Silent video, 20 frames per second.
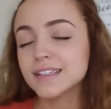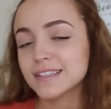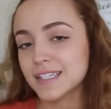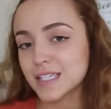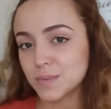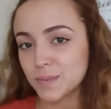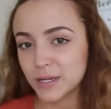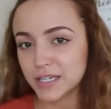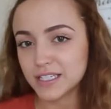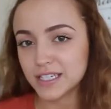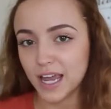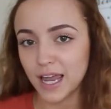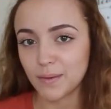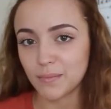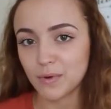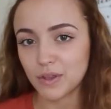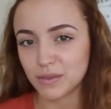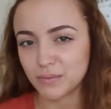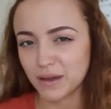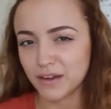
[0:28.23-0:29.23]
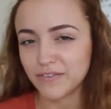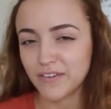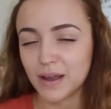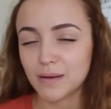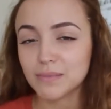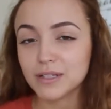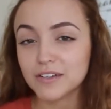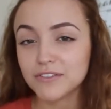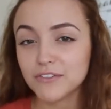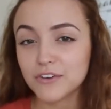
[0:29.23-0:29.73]
to spend time with my
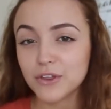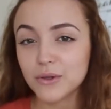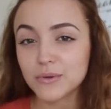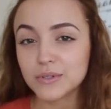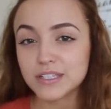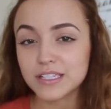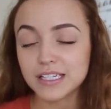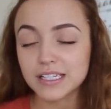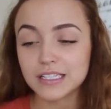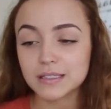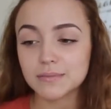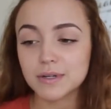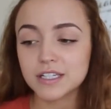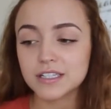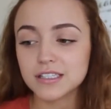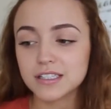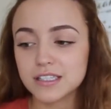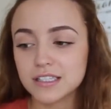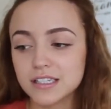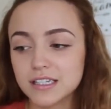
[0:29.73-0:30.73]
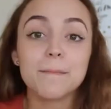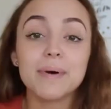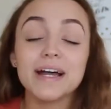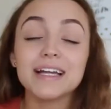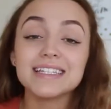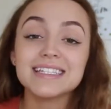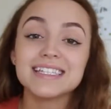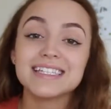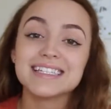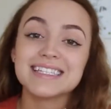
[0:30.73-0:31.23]
family for those six months
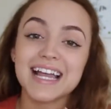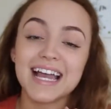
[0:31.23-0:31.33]
but